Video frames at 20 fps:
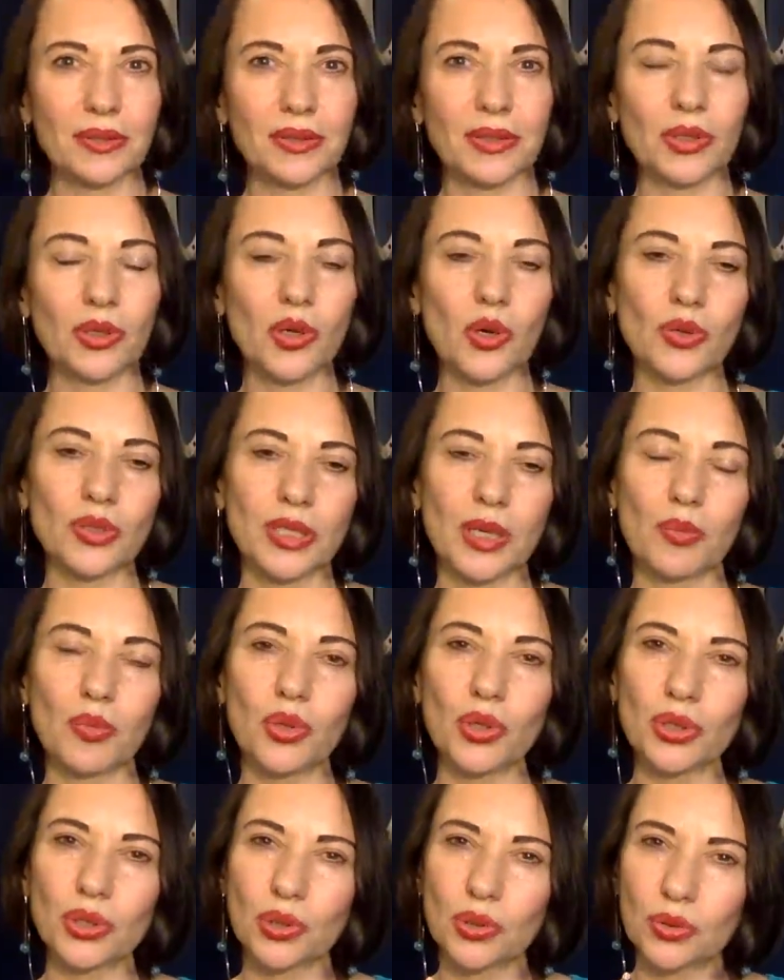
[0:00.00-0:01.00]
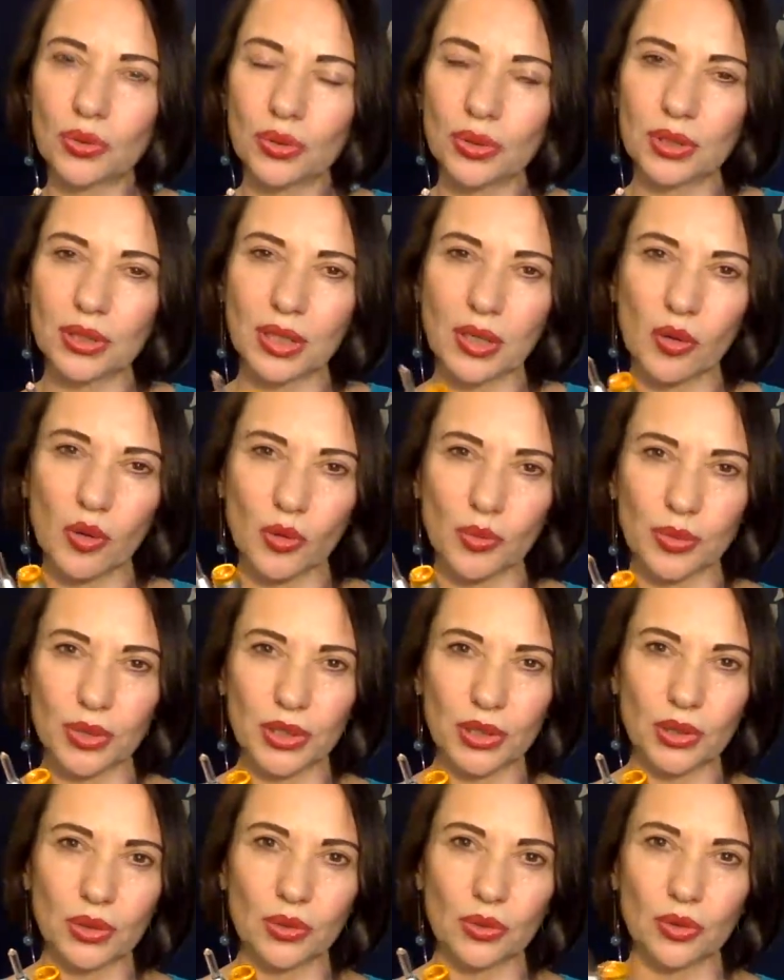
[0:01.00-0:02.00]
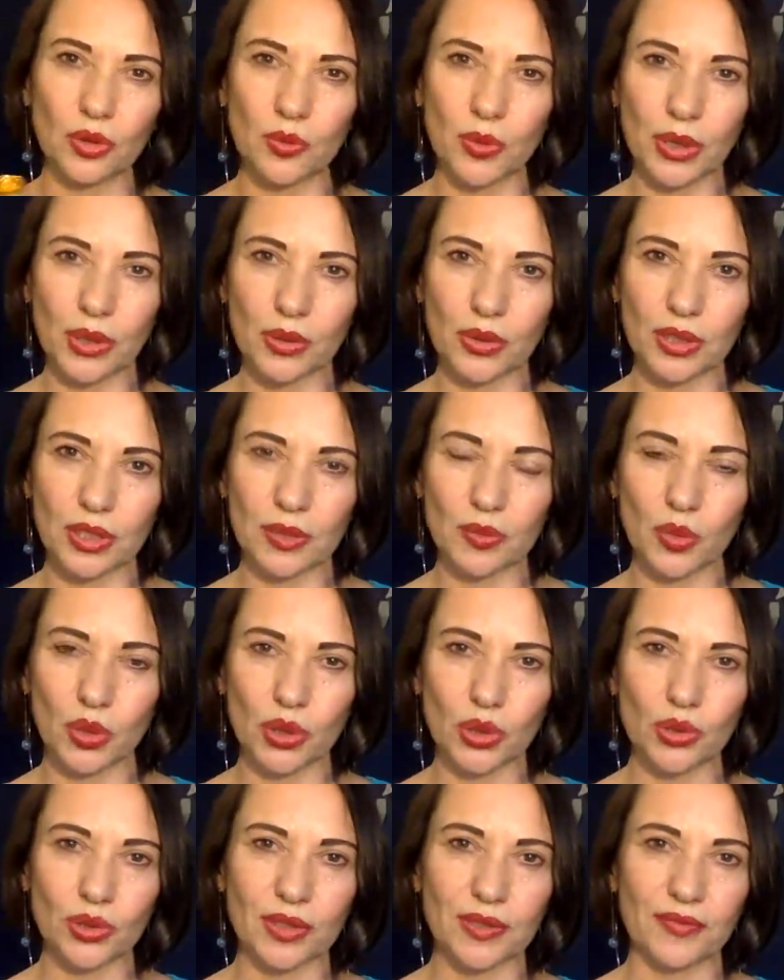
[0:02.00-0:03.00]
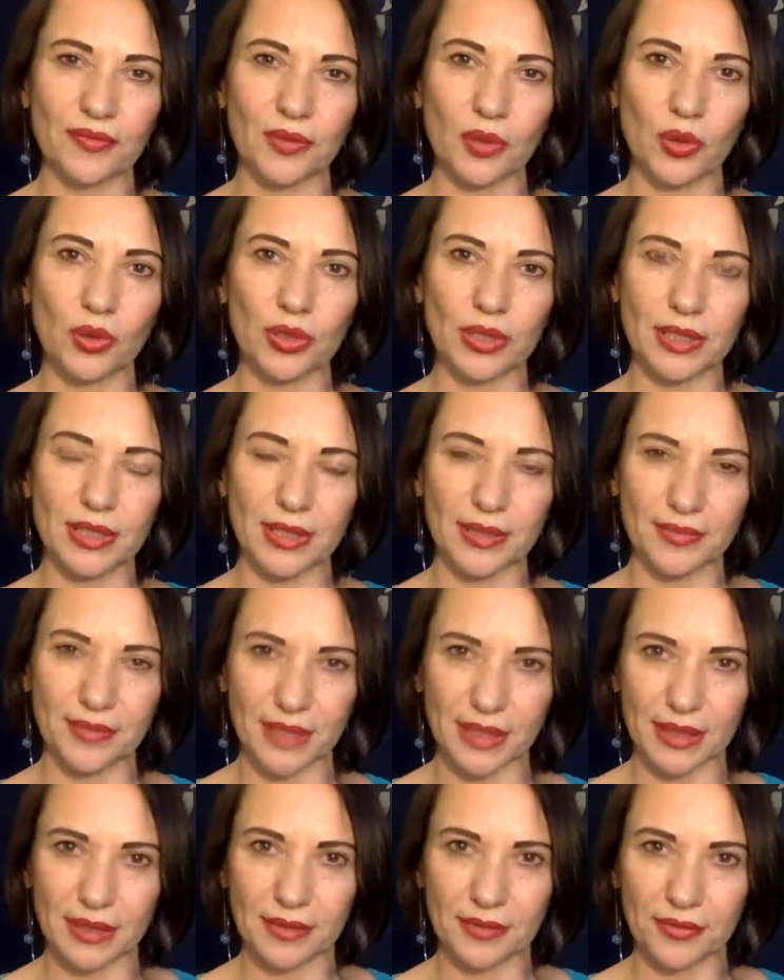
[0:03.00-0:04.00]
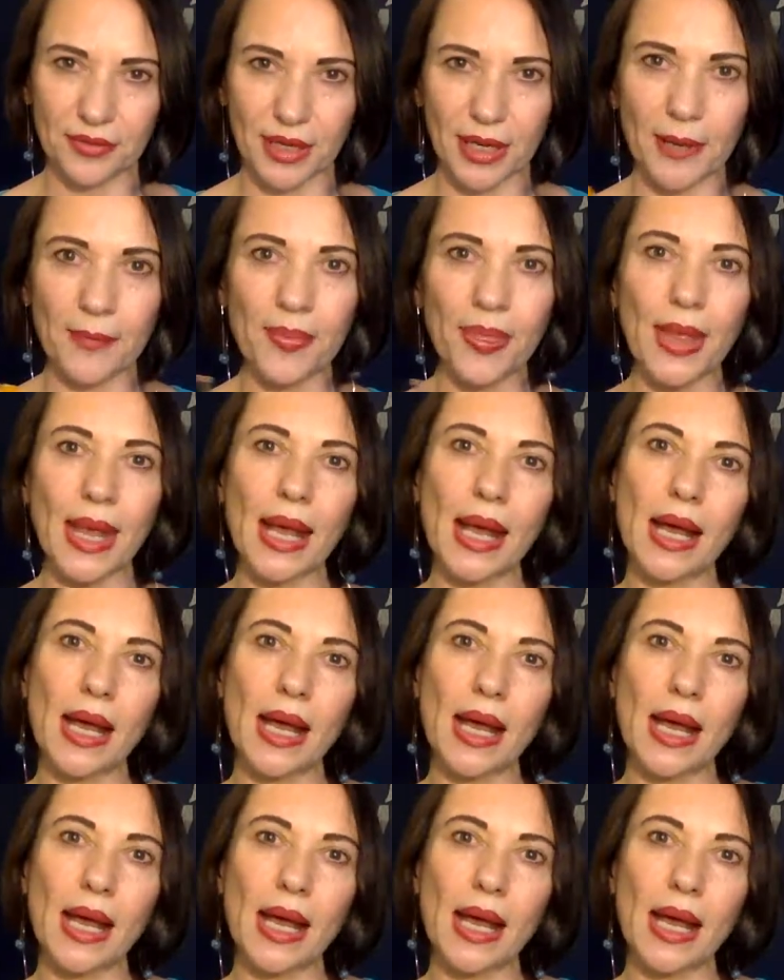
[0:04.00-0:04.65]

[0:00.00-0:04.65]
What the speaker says: they're both good. Combi is good because it's most cost-effective way.